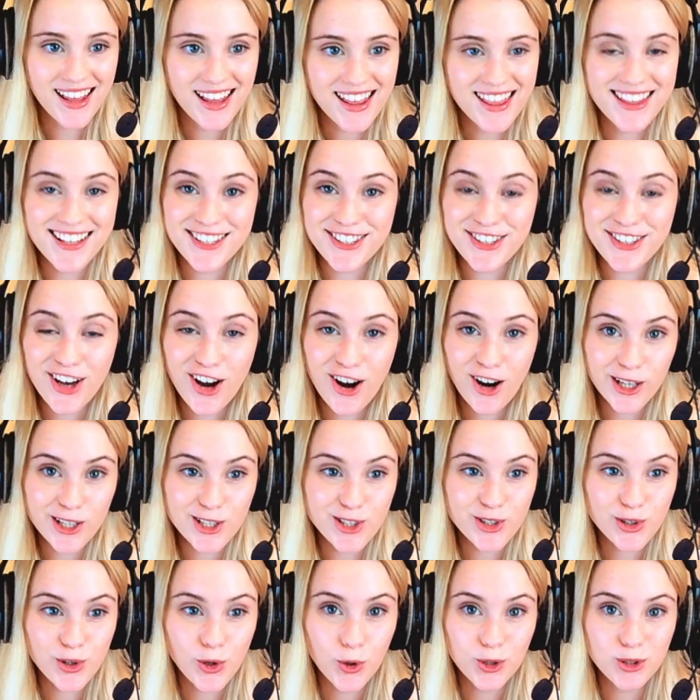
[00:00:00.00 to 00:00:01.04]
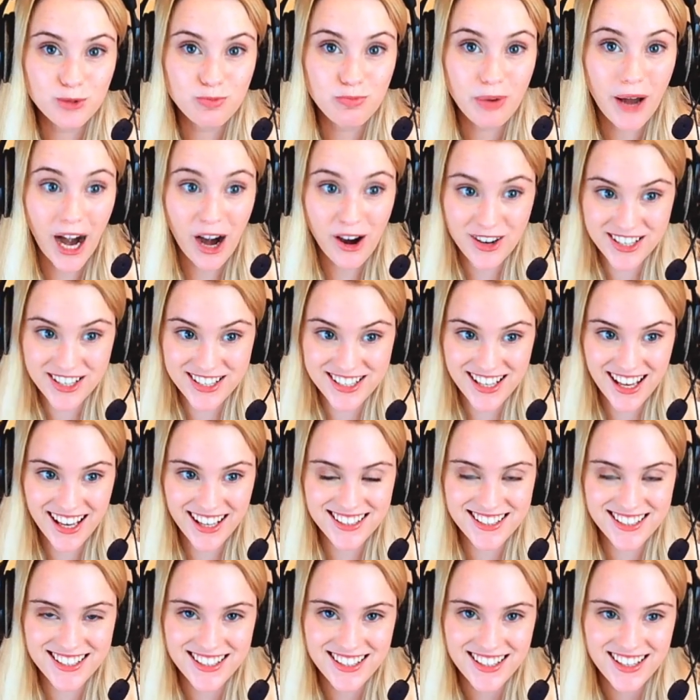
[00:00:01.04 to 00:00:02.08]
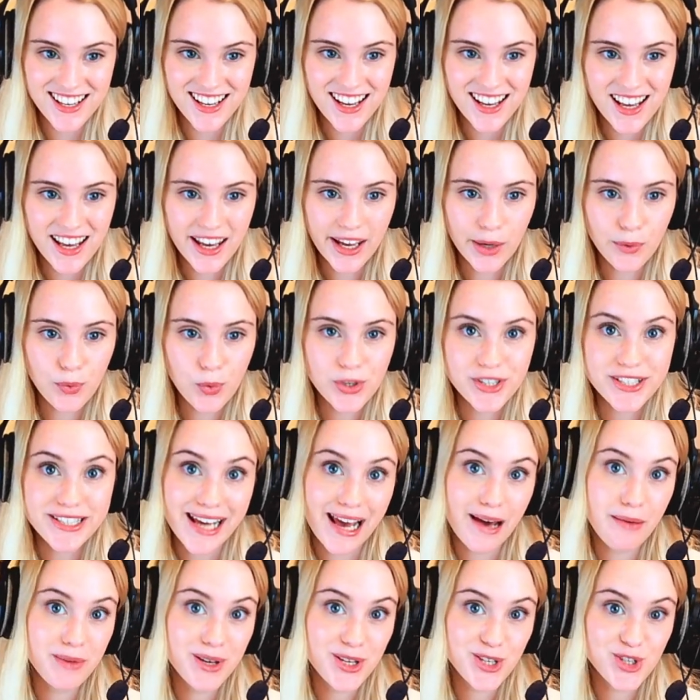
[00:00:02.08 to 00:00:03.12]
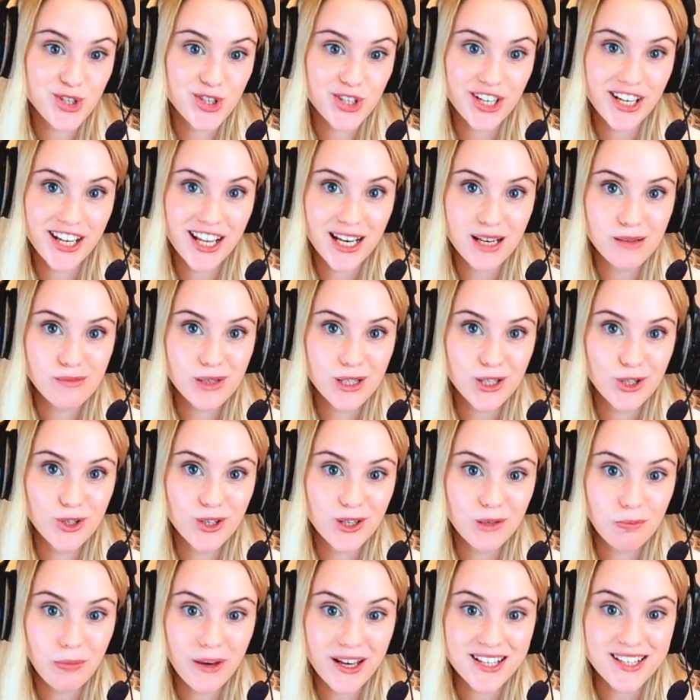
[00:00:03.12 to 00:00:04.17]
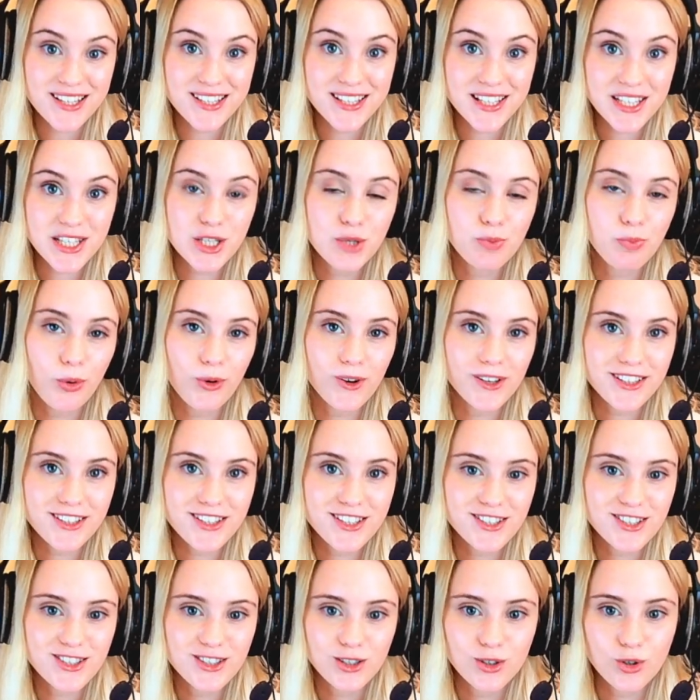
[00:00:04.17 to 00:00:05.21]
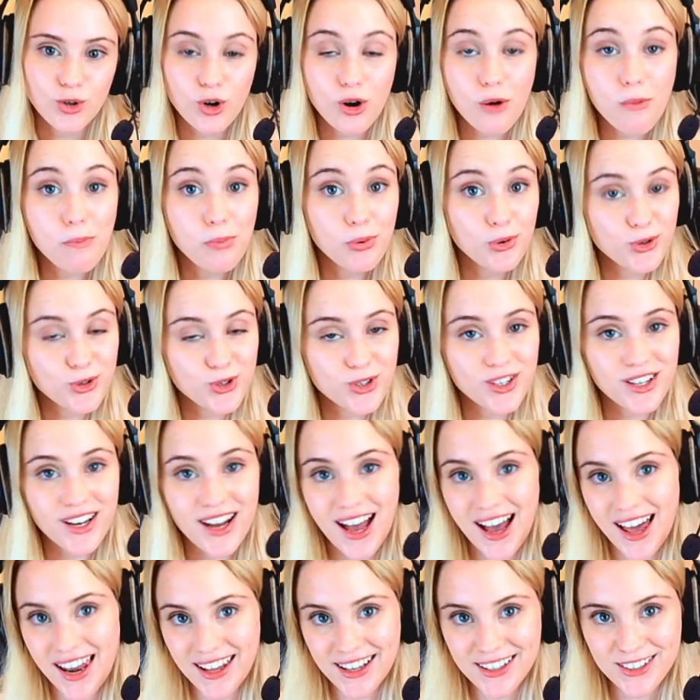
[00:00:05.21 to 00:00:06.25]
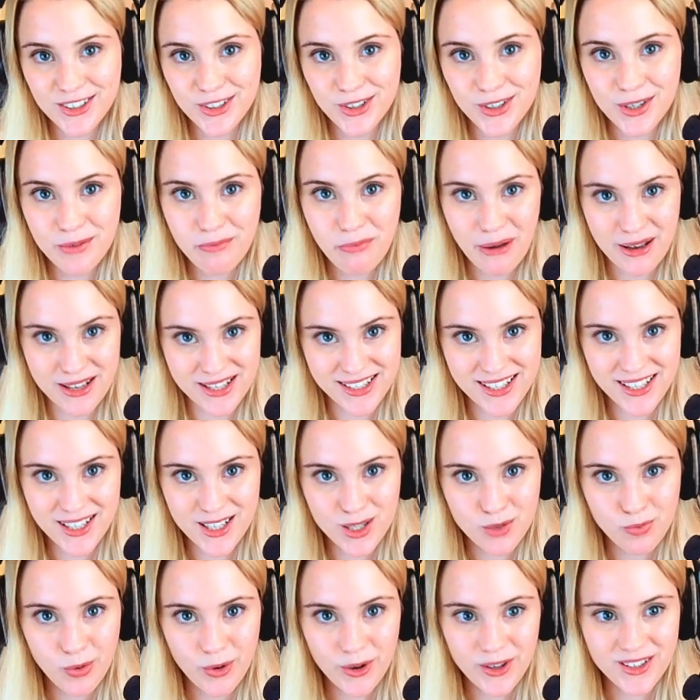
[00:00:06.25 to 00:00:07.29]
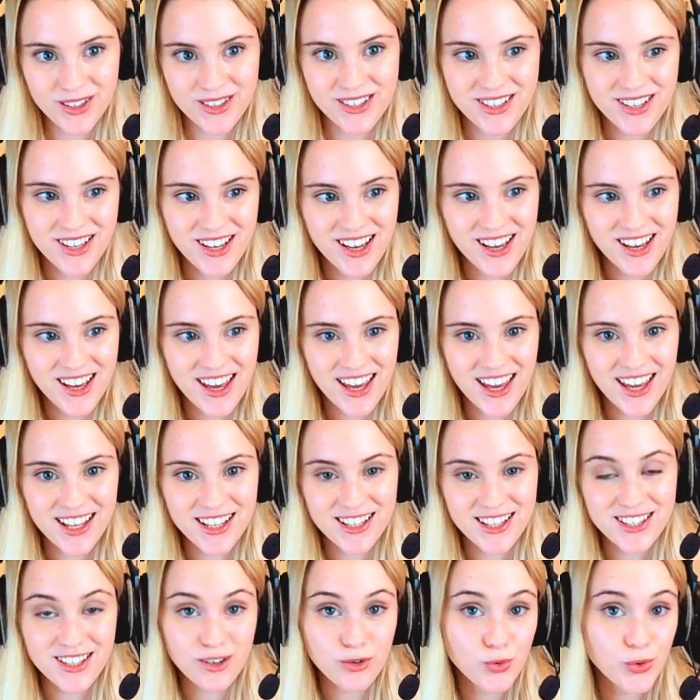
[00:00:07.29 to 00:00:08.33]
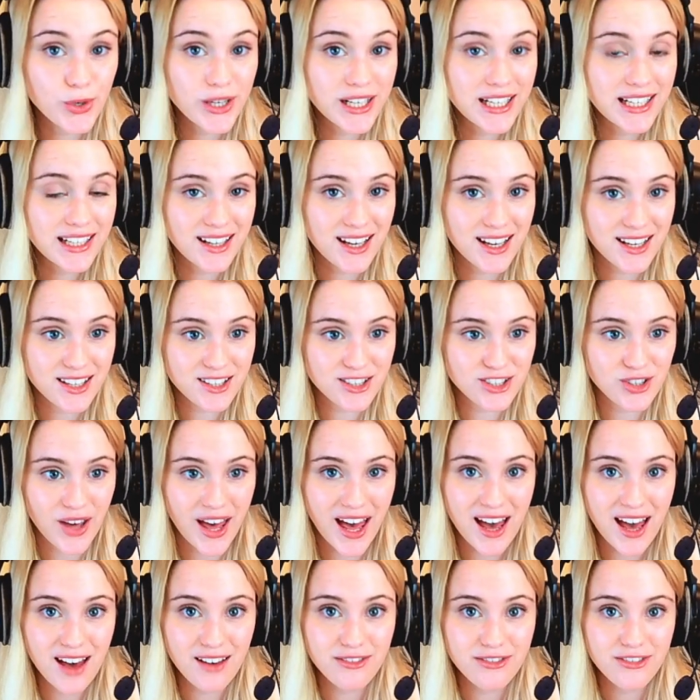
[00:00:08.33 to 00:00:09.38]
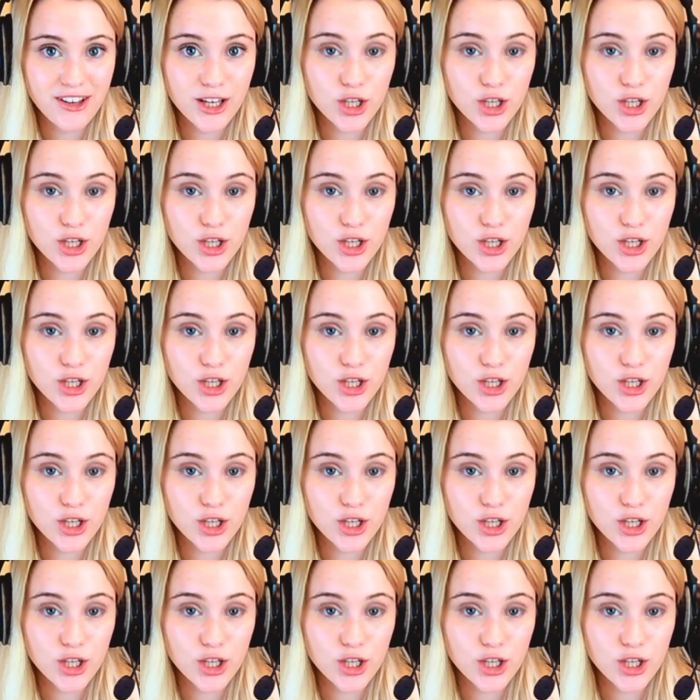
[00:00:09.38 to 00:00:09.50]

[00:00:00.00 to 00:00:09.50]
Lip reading: This card is called Parasite. It will damage an enemy unit by 6 points or boost an allied unit by 6 points. It's really nice to have.